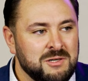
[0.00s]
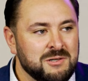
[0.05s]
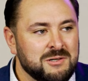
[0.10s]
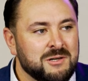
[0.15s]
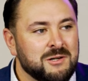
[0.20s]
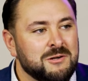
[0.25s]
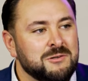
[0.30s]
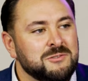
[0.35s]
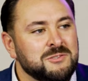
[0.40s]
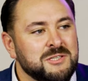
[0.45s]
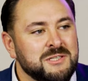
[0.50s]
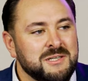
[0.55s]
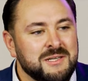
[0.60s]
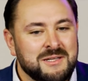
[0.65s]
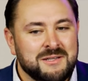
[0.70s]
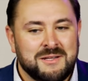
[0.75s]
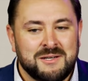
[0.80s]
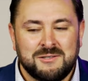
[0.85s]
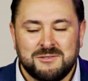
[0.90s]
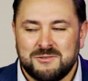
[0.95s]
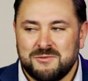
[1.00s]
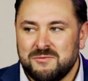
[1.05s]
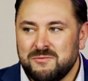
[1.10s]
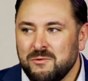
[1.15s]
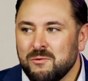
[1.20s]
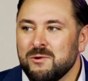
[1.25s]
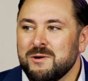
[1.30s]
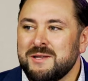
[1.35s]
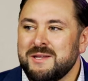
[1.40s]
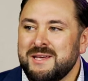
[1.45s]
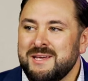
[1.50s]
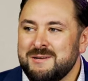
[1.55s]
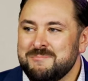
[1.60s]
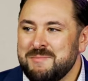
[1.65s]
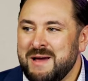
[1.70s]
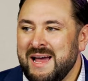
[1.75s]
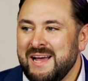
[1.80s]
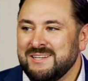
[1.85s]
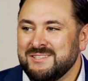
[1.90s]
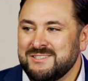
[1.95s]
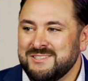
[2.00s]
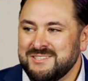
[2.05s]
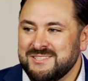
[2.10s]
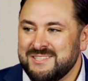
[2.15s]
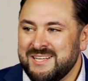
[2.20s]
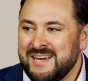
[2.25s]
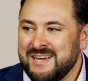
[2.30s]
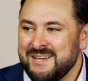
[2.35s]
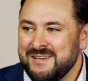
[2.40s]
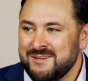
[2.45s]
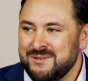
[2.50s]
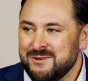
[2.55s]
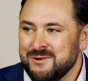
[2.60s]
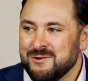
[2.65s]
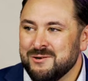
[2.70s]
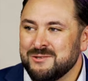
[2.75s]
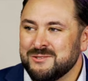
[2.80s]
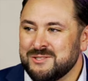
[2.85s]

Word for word: you're coaching, there's fourteen matches that your